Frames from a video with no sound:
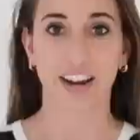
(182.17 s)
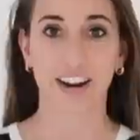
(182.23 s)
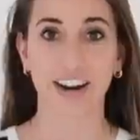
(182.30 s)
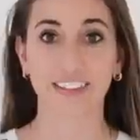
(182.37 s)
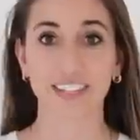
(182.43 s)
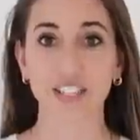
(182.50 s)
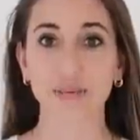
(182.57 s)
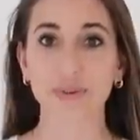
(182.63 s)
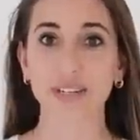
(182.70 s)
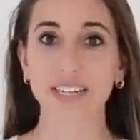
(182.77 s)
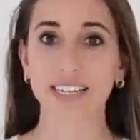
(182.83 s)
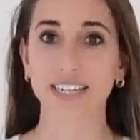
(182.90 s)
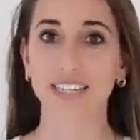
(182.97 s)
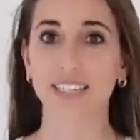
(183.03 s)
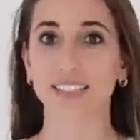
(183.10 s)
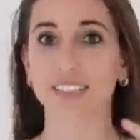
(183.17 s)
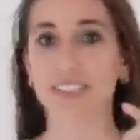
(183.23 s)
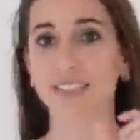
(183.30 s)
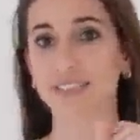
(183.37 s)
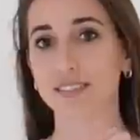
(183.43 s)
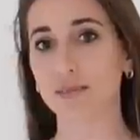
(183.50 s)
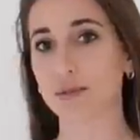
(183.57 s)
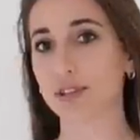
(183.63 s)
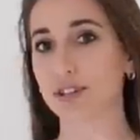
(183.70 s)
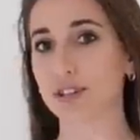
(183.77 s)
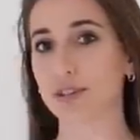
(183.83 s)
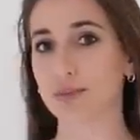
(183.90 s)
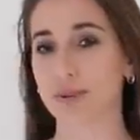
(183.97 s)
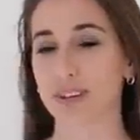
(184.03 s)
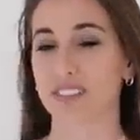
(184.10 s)
All right, this one is
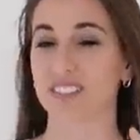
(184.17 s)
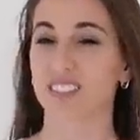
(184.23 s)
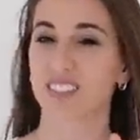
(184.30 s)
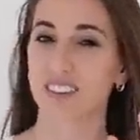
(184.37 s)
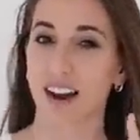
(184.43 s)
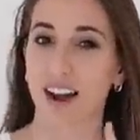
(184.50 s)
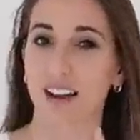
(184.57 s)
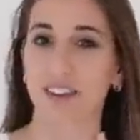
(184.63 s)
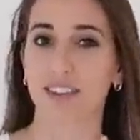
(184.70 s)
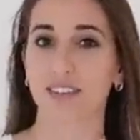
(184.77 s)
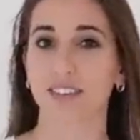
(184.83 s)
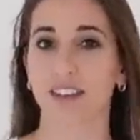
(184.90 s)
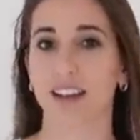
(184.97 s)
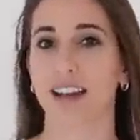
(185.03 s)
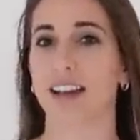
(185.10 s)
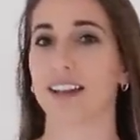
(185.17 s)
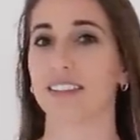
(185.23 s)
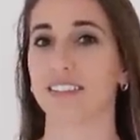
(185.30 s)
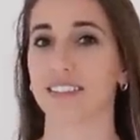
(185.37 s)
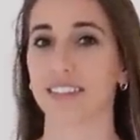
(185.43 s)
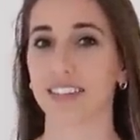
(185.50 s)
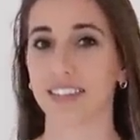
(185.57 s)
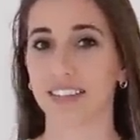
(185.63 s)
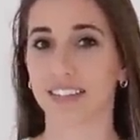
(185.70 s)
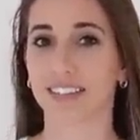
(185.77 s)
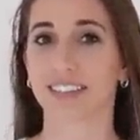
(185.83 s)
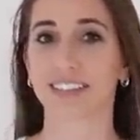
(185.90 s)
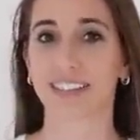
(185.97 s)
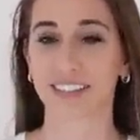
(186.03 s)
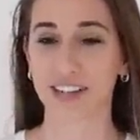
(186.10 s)
similar with the style and the
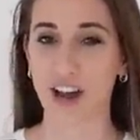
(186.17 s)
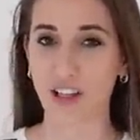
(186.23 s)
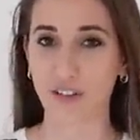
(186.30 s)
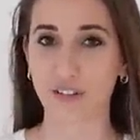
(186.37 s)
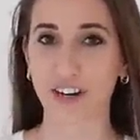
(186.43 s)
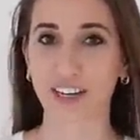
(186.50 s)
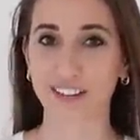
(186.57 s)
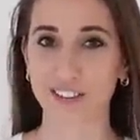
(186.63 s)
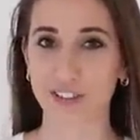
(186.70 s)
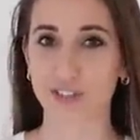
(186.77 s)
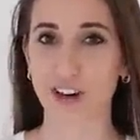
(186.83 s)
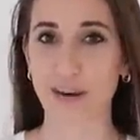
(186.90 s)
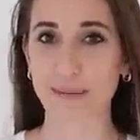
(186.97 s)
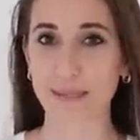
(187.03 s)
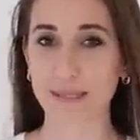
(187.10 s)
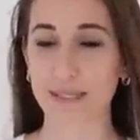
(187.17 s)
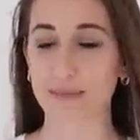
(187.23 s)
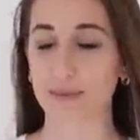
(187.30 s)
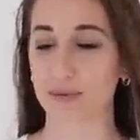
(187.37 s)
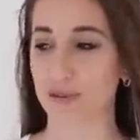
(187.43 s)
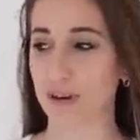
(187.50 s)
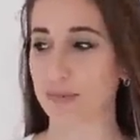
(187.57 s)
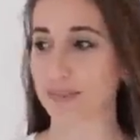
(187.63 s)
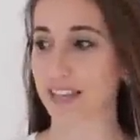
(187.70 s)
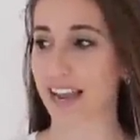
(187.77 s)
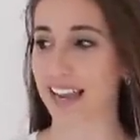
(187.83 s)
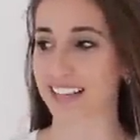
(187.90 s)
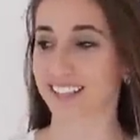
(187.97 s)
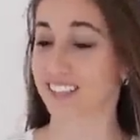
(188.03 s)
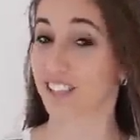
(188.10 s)
coloring, the stripes and zebra stripes
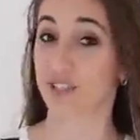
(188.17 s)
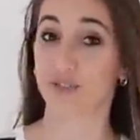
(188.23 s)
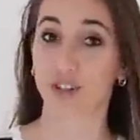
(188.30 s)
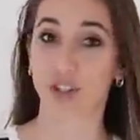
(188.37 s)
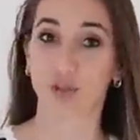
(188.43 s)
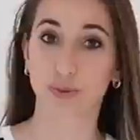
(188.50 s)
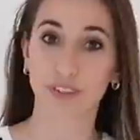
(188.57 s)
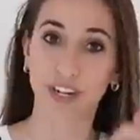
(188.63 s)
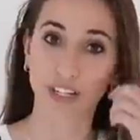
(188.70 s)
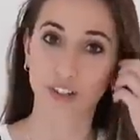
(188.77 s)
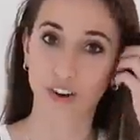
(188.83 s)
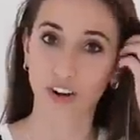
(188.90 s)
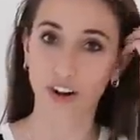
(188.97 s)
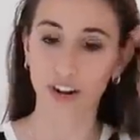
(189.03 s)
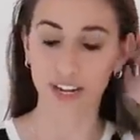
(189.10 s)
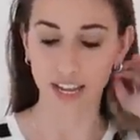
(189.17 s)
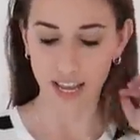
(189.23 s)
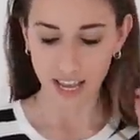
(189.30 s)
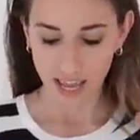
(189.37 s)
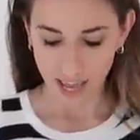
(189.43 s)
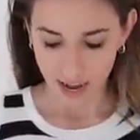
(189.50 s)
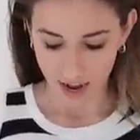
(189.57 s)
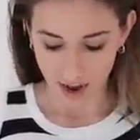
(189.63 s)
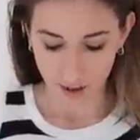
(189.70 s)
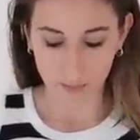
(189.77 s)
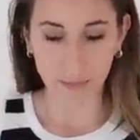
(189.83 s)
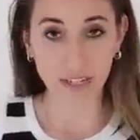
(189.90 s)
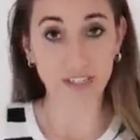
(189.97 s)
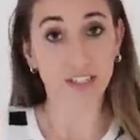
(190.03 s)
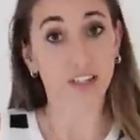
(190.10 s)
as the first one that I tried on. Um,
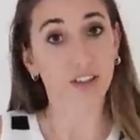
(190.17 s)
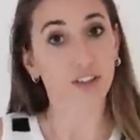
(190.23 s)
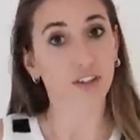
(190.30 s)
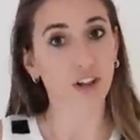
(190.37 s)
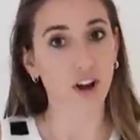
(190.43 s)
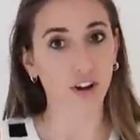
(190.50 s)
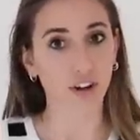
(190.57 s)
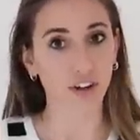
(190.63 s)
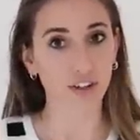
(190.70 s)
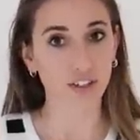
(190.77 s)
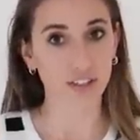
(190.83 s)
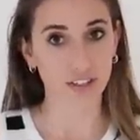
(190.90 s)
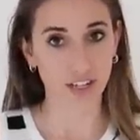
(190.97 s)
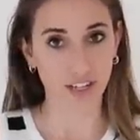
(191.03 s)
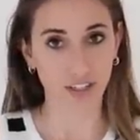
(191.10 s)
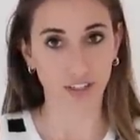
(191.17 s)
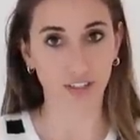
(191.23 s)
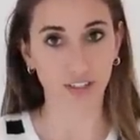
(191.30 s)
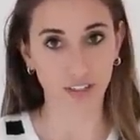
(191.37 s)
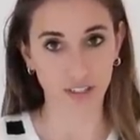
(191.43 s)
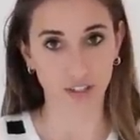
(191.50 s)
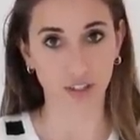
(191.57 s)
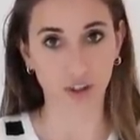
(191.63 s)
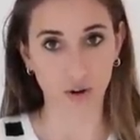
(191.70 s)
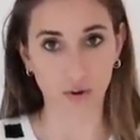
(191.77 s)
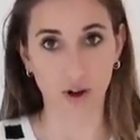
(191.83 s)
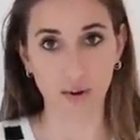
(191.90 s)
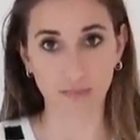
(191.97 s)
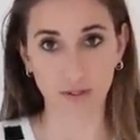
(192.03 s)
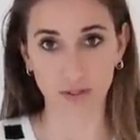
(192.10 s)
but it's a little longer. It's not, it doesn't go
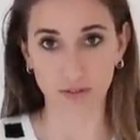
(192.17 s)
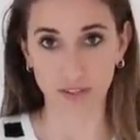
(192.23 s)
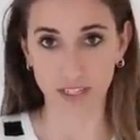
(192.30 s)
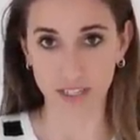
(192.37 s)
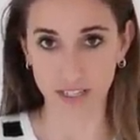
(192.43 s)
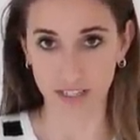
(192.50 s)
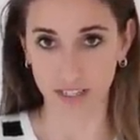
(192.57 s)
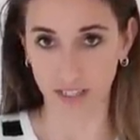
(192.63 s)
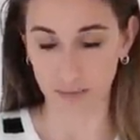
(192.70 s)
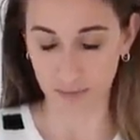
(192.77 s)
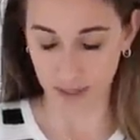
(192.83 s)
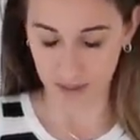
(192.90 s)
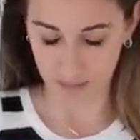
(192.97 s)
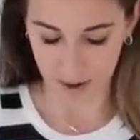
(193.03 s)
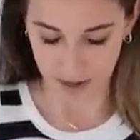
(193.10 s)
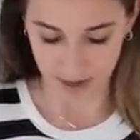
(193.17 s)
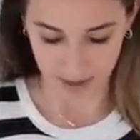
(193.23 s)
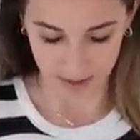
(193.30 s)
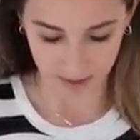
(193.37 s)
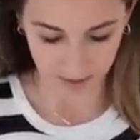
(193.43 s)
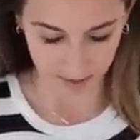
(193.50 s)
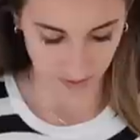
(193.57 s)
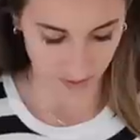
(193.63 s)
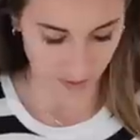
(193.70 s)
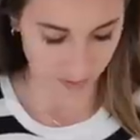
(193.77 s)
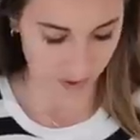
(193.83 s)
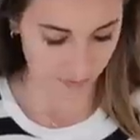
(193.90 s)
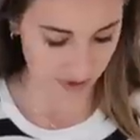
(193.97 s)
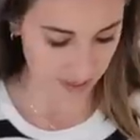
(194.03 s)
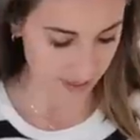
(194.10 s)
up to the like belly button or
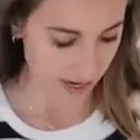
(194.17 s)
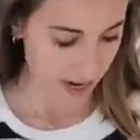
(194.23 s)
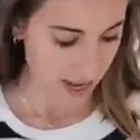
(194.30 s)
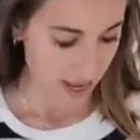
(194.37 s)
above it.